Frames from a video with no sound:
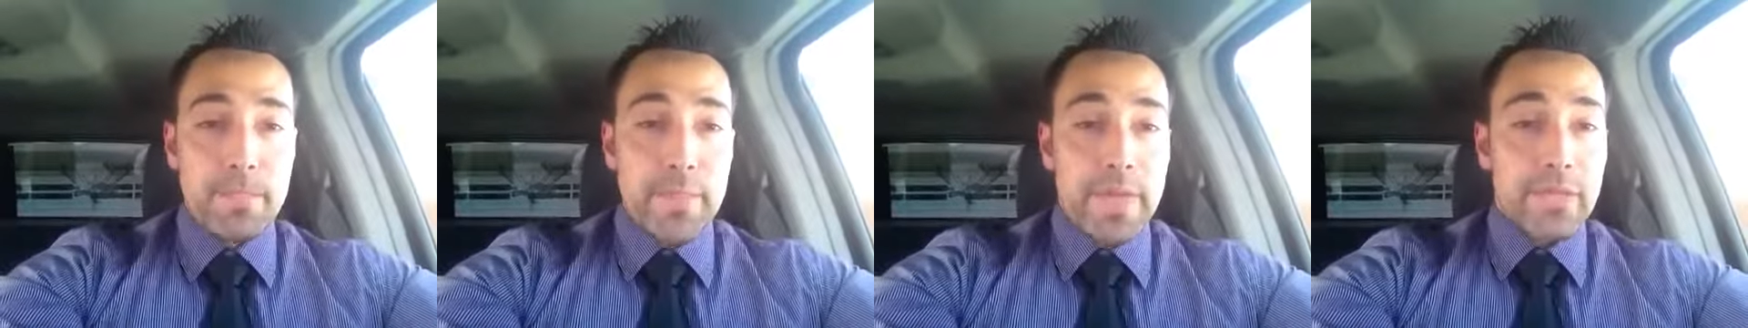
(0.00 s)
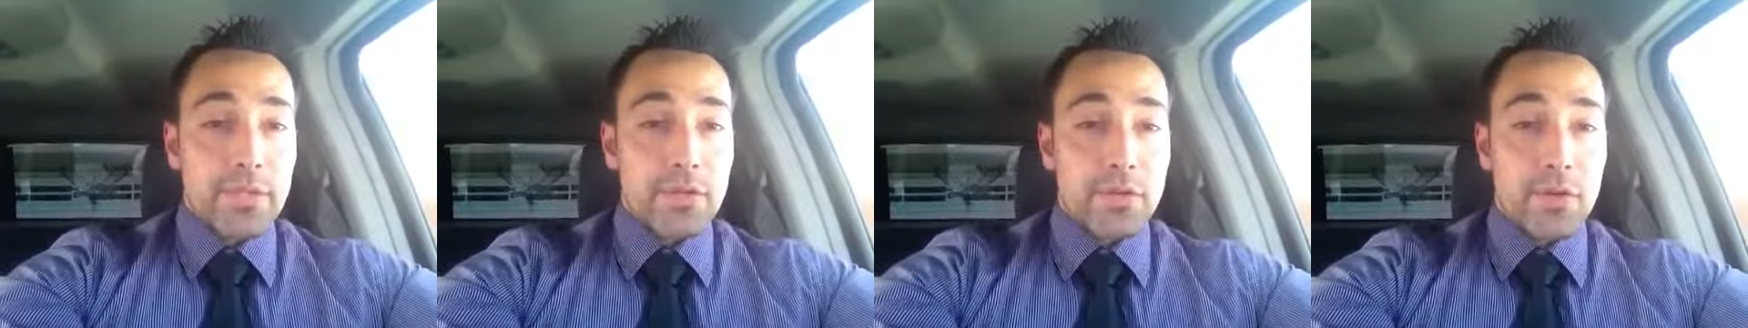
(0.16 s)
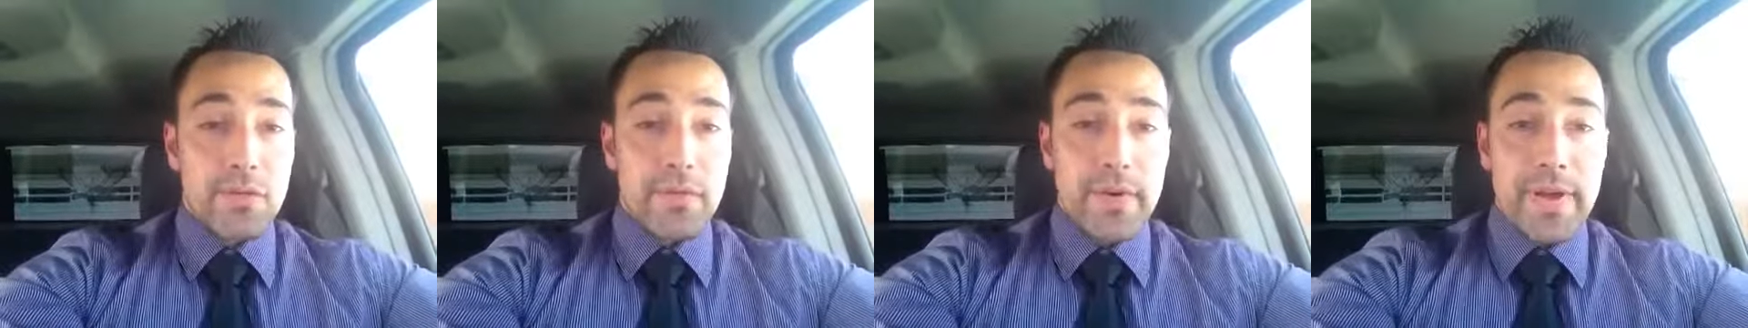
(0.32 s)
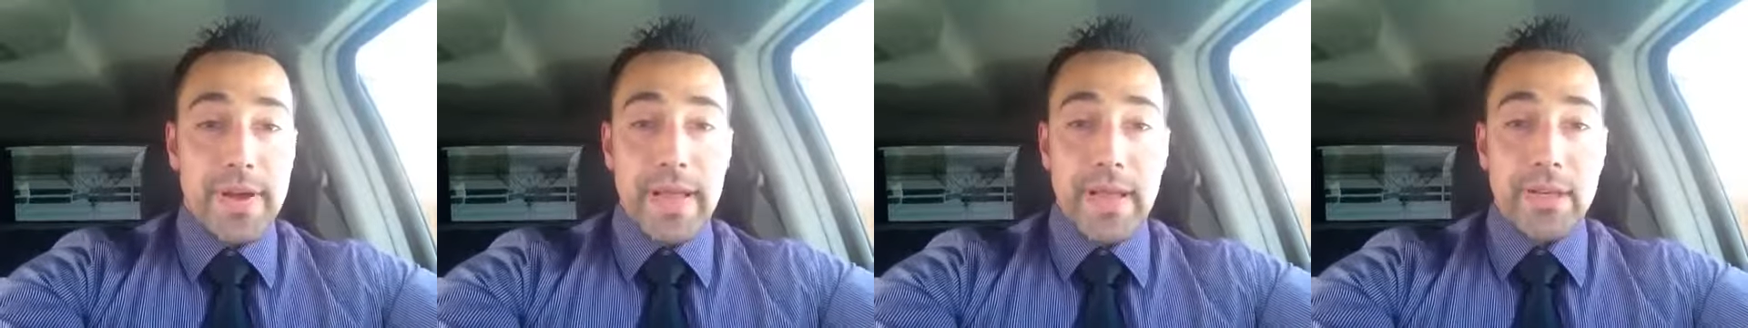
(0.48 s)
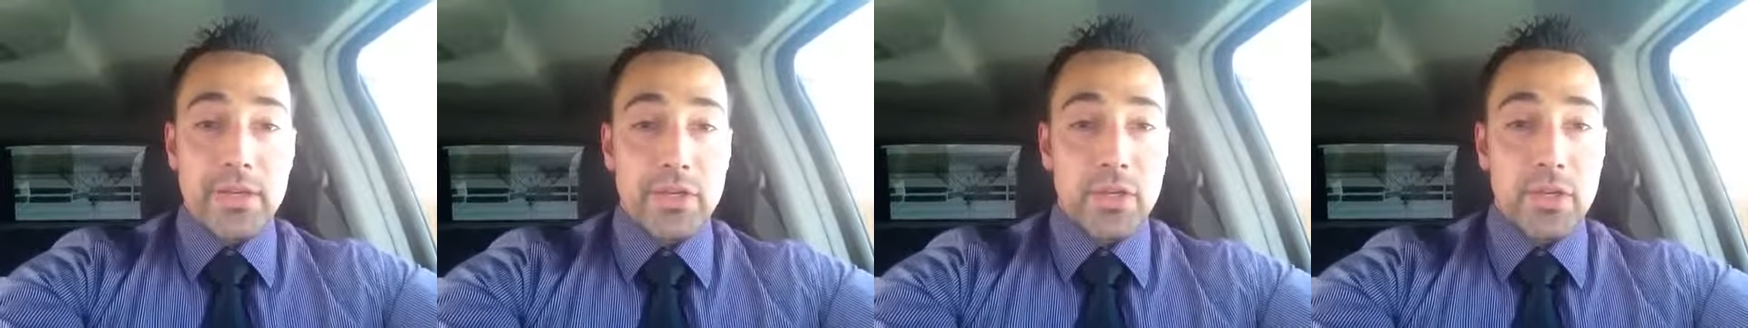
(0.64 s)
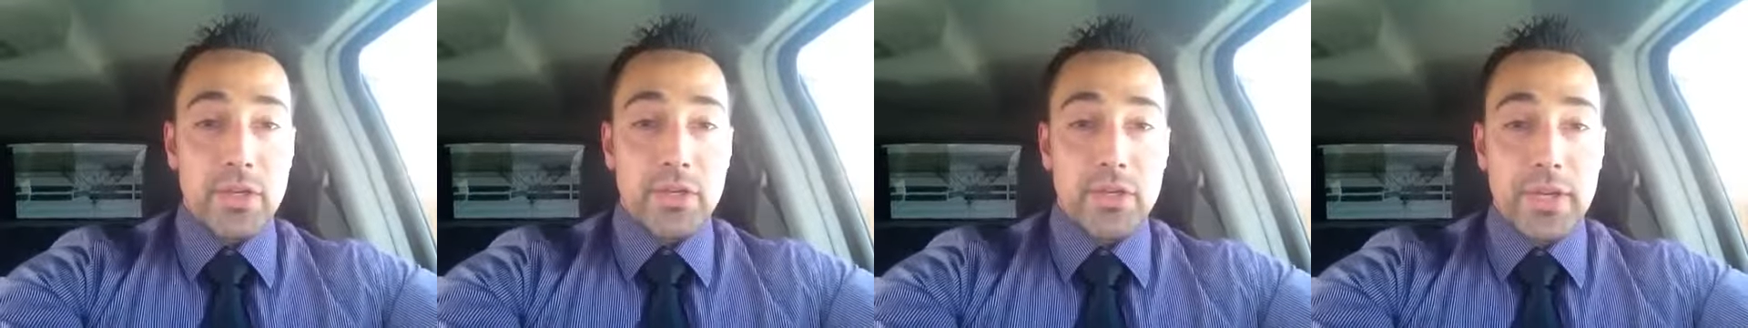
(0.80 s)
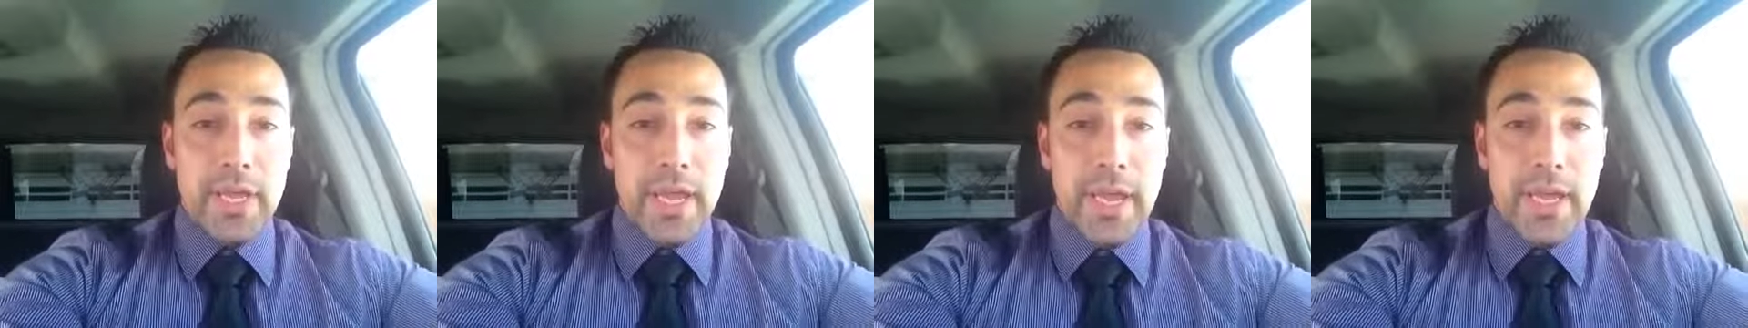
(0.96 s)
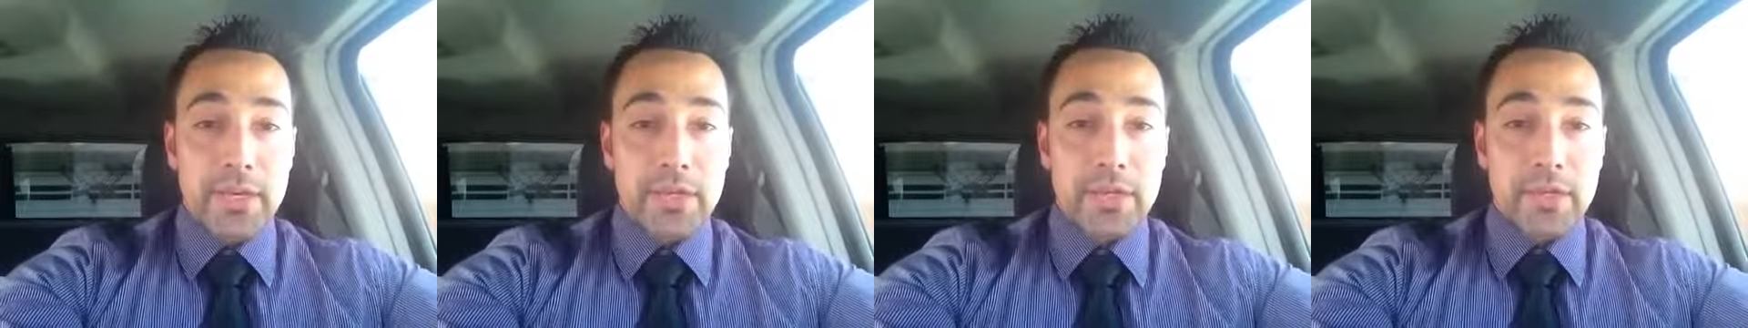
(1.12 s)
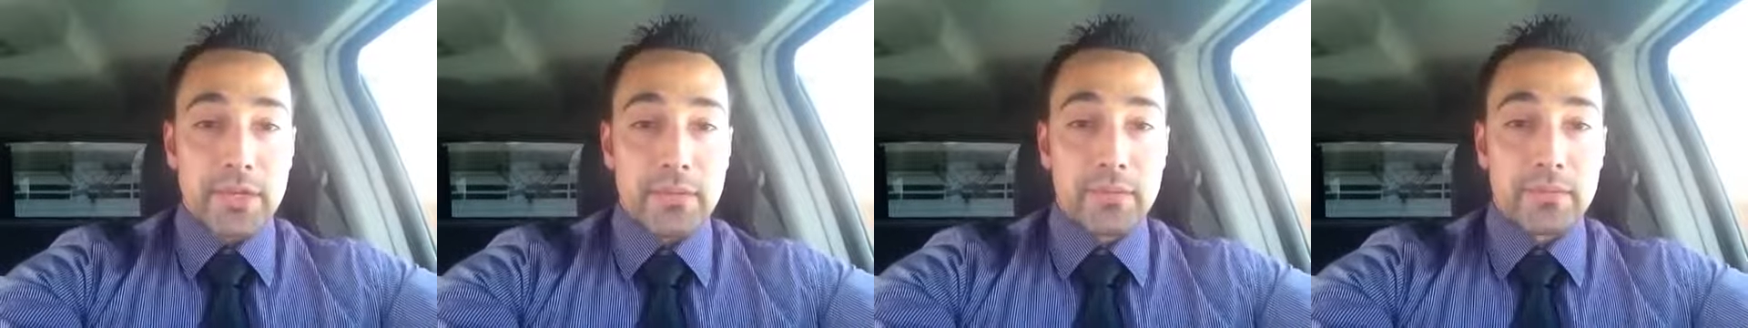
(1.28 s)
is your financial
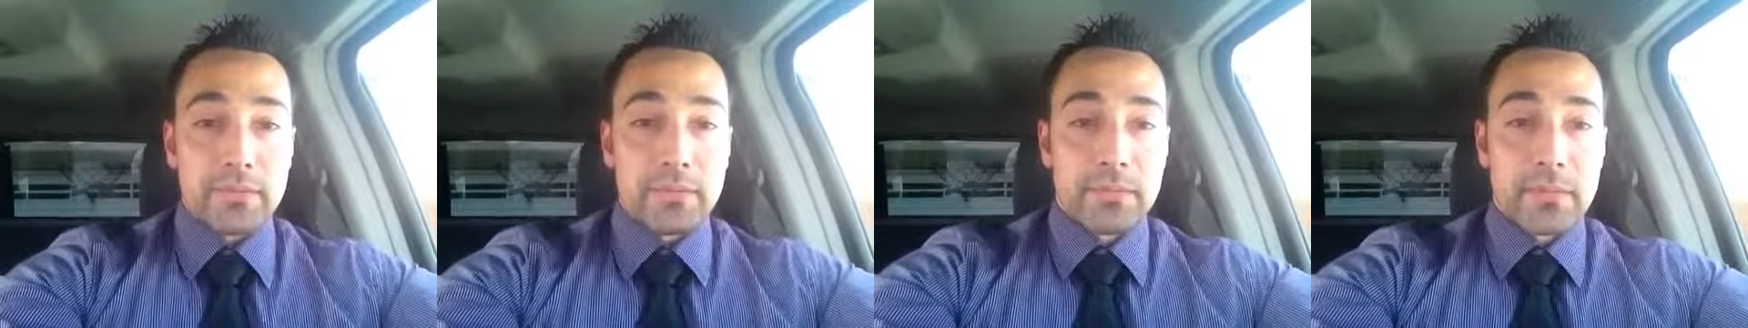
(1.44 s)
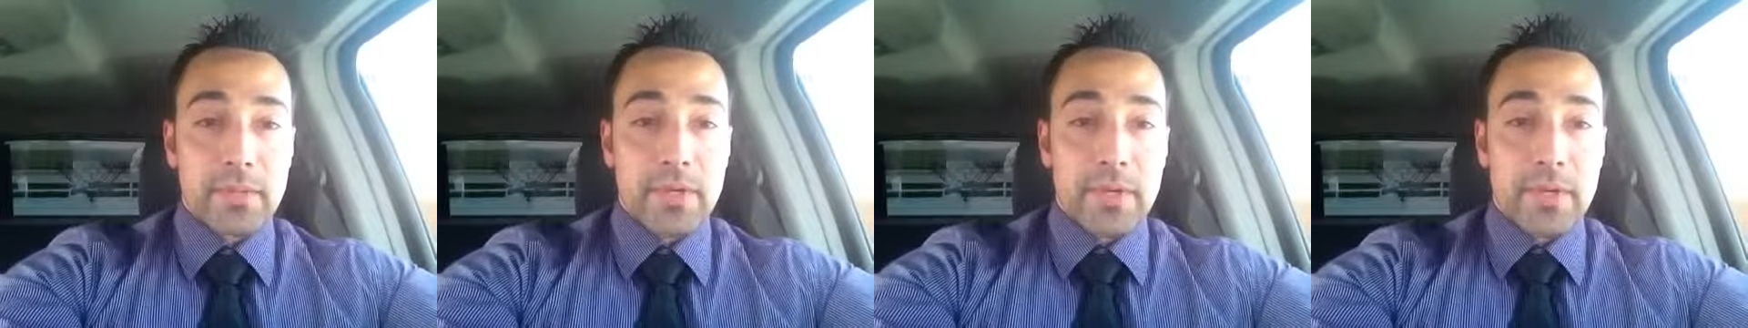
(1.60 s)
education.